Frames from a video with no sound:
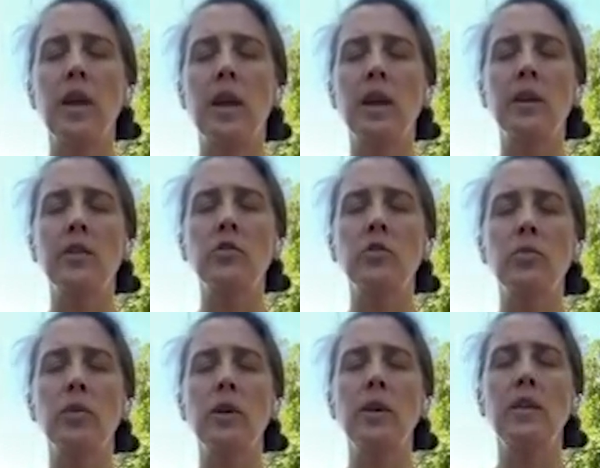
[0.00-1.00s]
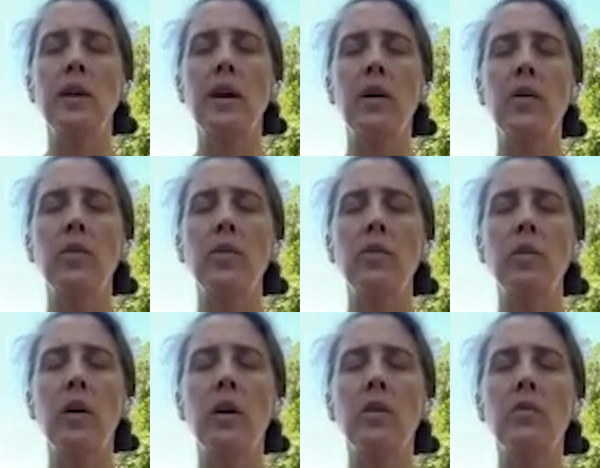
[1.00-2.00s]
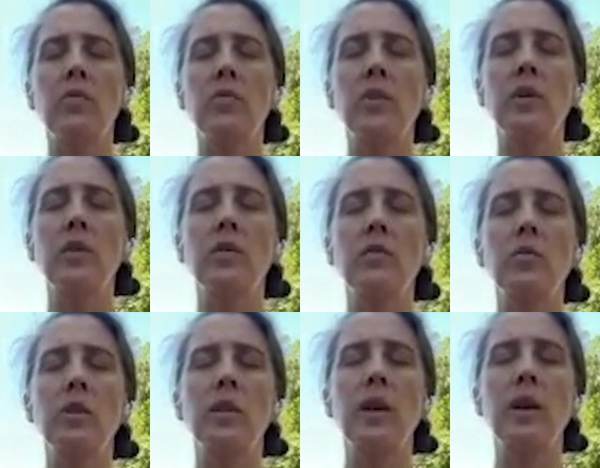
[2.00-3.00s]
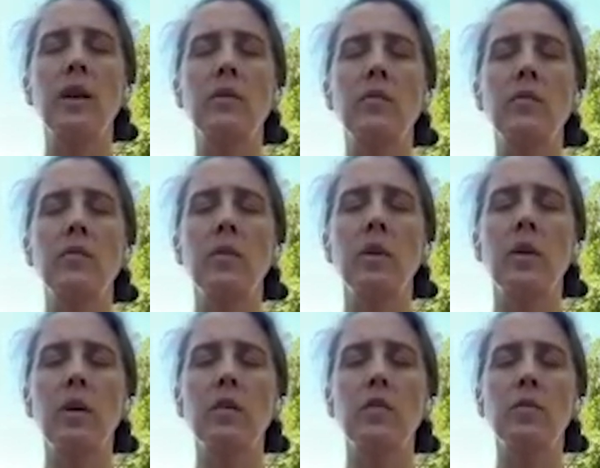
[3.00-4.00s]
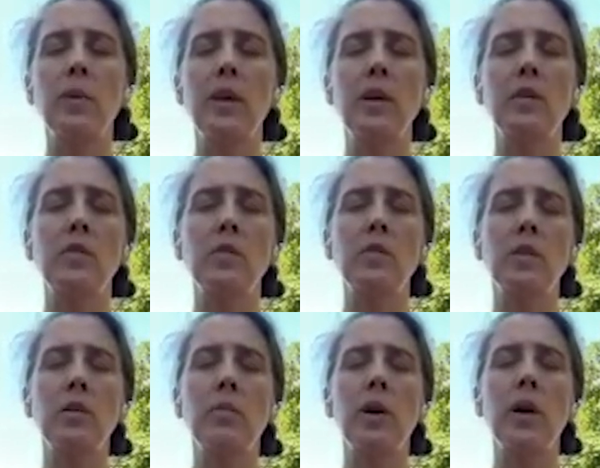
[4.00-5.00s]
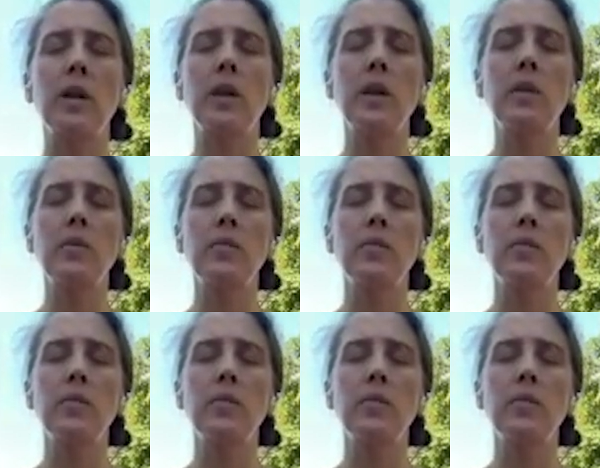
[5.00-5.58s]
And as you breathe out, the heart fills with light, heart space in the body.